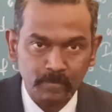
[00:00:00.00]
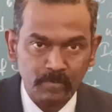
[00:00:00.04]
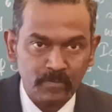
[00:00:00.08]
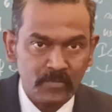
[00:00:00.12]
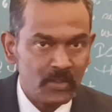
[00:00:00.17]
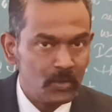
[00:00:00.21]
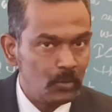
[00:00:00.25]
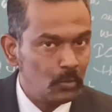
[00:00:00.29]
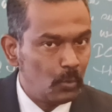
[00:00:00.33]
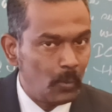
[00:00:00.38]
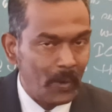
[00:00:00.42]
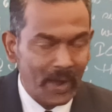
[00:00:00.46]

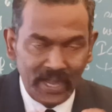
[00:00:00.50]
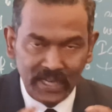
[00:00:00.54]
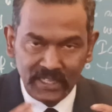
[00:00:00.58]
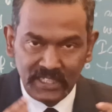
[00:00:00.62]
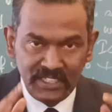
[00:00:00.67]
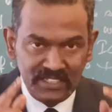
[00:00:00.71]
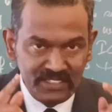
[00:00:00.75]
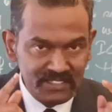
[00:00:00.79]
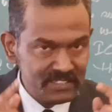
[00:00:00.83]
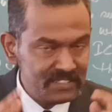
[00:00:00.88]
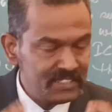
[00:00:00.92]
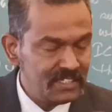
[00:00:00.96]
One is
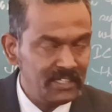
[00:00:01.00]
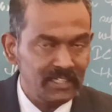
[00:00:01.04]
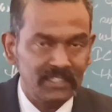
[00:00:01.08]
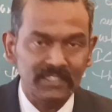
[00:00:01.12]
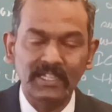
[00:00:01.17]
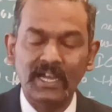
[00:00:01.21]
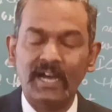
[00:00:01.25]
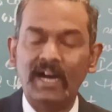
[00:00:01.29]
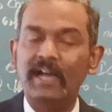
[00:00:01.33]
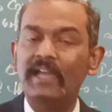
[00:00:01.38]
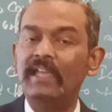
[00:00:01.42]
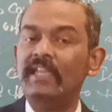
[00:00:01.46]

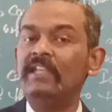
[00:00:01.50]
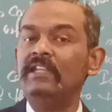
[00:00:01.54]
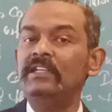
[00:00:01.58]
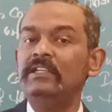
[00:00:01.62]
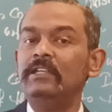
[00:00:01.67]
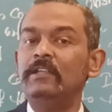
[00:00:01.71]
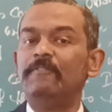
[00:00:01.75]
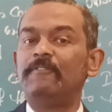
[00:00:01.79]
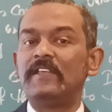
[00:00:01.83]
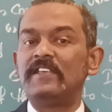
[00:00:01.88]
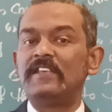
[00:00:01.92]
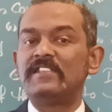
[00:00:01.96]
the
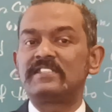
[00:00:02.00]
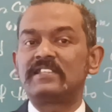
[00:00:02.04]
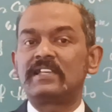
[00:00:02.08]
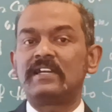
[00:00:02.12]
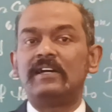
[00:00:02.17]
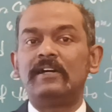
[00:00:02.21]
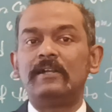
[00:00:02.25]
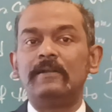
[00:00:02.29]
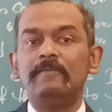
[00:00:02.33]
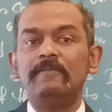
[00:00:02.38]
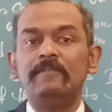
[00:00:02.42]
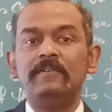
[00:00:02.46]
indifference
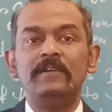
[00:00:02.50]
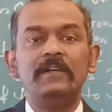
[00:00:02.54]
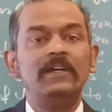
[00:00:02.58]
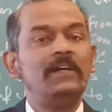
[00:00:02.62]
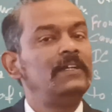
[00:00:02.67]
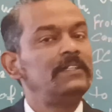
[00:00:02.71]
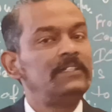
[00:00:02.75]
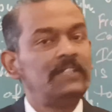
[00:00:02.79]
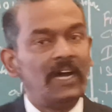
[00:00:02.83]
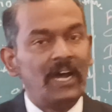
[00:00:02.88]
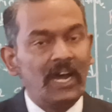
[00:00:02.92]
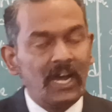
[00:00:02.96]
curve,
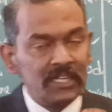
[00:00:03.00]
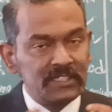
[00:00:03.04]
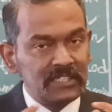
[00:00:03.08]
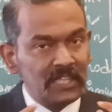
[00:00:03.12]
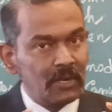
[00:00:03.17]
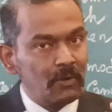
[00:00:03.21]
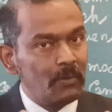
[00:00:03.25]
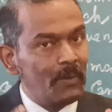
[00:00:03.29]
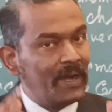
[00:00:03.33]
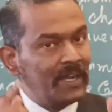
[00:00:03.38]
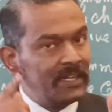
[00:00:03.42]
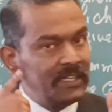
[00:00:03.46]
the other
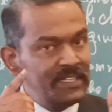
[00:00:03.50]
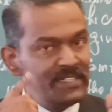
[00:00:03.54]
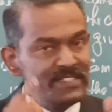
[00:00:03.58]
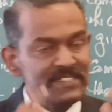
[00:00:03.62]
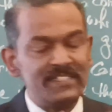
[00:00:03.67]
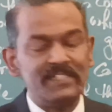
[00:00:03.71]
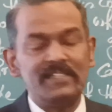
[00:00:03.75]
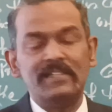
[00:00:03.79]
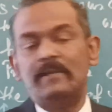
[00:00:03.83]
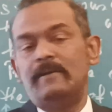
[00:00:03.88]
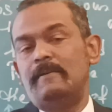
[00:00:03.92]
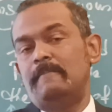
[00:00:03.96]
one is
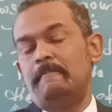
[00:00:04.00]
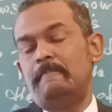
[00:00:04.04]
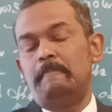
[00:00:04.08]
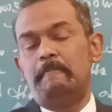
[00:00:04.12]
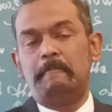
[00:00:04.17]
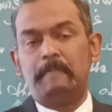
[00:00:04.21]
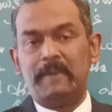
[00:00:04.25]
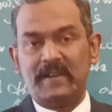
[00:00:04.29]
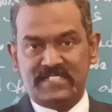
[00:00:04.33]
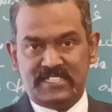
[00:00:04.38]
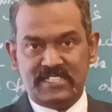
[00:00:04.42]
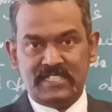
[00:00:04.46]

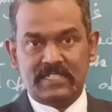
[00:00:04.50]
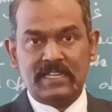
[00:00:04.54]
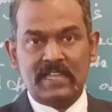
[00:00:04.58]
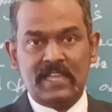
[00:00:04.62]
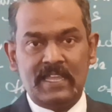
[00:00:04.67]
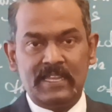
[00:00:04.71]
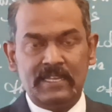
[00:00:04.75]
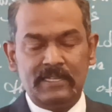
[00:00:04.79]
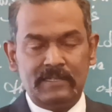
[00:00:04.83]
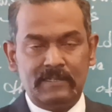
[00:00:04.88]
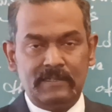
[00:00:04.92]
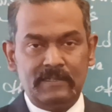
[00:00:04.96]
budget line.
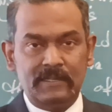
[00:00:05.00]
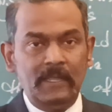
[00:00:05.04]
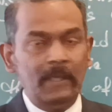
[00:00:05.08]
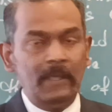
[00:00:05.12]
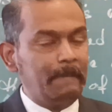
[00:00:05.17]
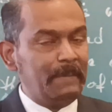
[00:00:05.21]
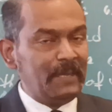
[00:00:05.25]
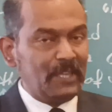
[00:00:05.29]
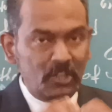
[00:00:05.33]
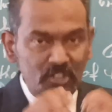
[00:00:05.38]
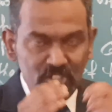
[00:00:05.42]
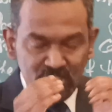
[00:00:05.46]

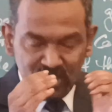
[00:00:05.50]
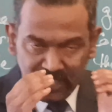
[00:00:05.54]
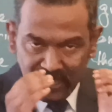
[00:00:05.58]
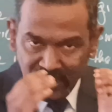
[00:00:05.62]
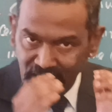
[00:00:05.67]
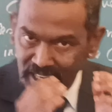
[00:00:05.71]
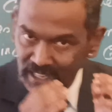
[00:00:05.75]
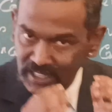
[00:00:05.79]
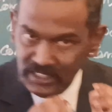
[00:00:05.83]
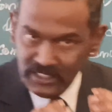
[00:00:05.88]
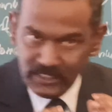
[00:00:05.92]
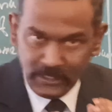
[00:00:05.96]
Because the
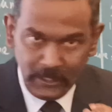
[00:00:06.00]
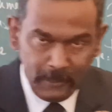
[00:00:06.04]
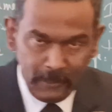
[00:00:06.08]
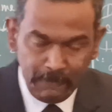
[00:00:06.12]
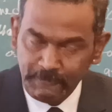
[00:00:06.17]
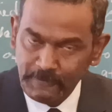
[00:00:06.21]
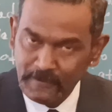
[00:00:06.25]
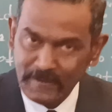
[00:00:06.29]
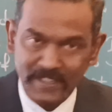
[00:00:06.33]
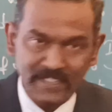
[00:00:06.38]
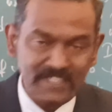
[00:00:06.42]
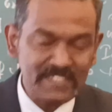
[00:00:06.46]

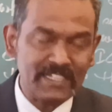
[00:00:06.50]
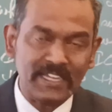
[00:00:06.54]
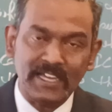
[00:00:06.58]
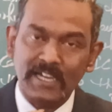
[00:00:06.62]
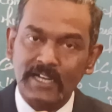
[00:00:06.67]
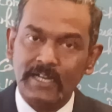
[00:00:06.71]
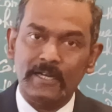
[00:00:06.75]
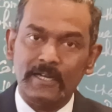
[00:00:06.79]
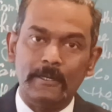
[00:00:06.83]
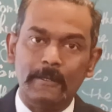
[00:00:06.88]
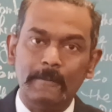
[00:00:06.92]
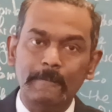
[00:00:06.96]
indifference
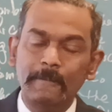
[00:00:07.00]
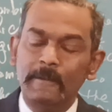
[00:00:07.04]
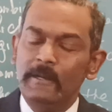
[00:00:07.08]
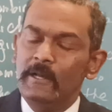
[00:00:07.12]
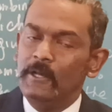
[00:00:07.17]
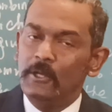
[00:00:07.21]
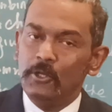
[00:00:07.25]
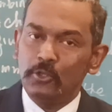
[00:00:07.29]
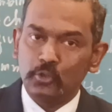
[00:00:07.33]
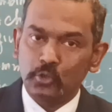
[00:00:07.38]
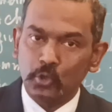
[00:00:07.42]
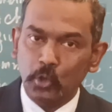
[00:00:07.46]
curve
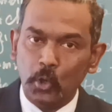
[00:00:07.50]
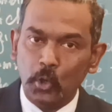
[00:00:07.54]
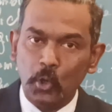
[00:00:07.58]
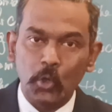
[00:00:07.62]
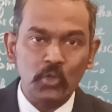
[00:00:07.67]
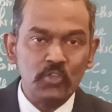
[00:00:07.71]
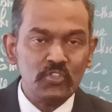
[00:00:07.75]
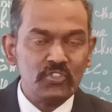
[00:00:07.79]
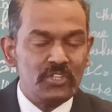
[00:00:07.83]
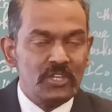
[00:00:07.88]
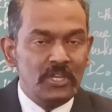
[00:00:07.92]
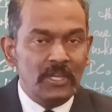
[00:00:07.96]

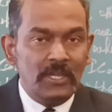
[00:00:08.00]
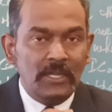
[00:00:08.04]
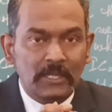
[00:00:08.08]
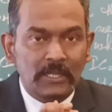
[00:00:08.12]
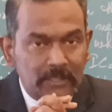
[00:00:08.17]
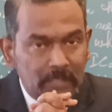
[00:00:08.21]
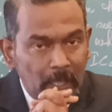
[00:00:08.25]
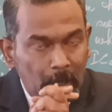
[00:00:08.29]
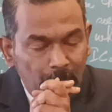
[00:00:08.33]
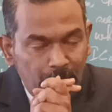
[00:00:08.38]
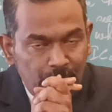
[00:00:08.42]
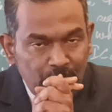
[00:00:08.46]
shows the
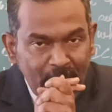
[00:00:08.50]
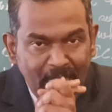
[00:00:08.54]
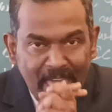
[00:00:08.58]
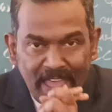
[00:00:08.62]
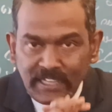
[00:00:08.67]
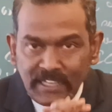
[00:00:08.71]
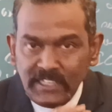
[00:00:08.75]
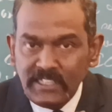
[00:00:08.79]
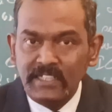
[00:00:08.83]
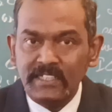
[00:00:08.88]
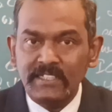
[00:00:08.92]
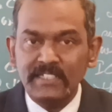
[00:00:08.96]

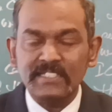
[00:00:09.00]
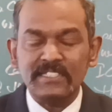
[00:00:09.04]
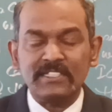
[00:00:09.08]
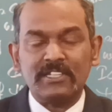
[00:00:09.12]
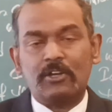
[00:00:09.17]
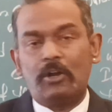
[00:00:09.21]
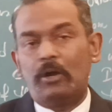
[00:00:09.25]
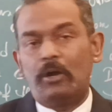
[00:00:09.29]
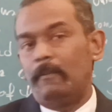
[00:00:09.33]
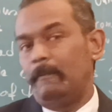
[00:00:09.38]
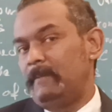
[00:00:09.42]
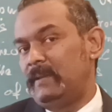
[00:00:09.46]
various
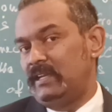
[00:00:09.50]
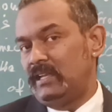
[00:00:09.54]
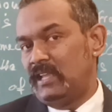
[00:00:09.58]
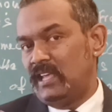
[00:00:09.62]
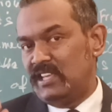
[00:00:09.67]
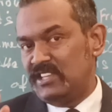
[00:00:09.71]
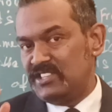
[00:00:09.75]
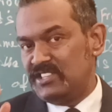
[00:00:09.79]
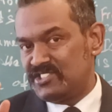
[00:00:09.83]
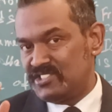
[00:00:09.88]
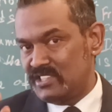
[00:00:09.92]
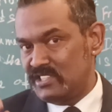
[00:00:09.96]

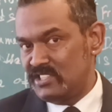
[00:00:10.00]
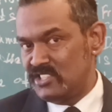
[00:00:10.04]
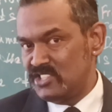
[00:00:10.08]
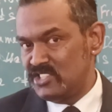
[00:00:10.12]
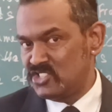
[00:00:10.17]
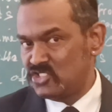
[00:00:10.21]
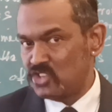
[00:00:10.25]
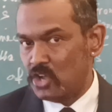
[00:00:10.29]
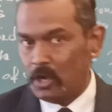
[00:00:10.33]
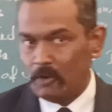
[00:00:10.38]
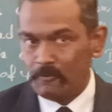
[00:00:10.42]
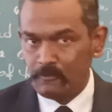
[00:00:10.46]
combinations
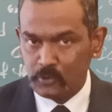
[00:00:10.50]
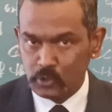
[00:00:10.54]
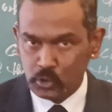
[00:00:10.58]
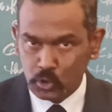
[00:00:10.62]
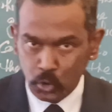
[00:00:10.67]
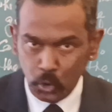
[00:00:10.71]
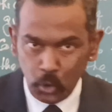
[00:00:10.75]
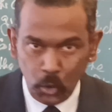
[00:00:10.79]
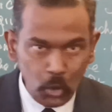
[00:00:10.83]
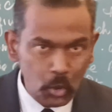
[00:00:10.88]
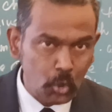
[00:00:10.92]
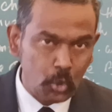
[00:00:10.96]
of
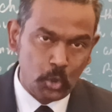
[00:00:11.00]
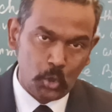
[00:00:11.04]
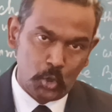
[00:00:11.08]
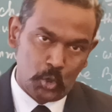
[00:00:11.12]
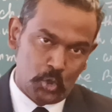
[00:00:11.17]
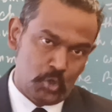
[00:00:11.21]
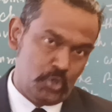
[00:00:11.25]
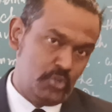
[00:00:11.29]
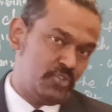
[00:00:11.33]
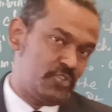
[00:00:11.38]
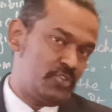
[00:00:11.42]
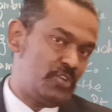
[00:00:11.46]
two
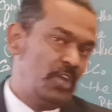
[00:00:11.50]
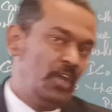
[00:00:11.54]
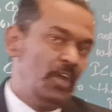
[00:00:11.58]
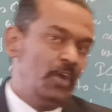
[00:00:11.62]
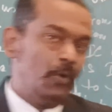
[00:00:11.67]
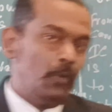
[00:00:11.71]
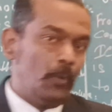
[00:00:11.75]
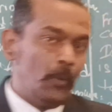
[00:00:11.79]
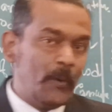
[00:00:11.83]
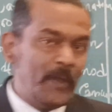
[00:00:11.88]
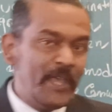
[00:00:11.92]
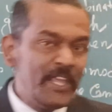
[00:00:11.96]
goods
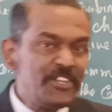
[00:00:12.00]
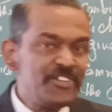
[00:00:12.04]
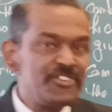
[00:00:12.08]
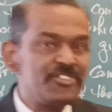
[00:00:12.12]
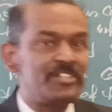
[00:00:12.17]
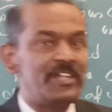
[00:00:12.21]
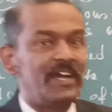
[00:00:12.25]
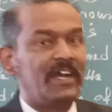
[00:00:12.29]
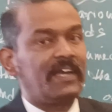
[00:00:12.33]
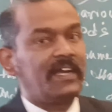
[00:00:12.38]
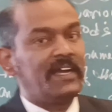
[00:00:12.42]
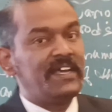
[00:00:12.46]
which the
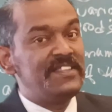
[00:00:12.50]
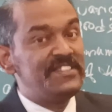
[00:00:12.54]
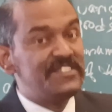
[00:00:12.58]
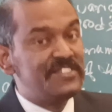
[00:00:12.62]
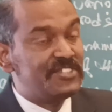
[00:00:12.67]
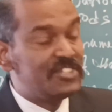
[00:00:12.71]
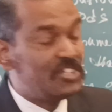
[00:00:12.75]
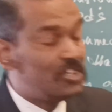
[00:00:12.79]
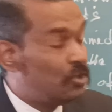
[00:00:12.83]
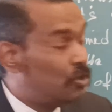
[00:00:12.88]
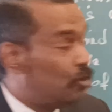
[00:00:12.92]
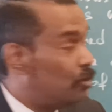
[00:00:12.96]

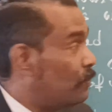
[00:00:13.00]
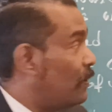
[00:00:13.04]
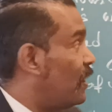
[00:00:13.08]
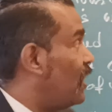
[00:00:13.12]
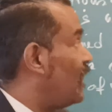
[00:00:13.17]
consumer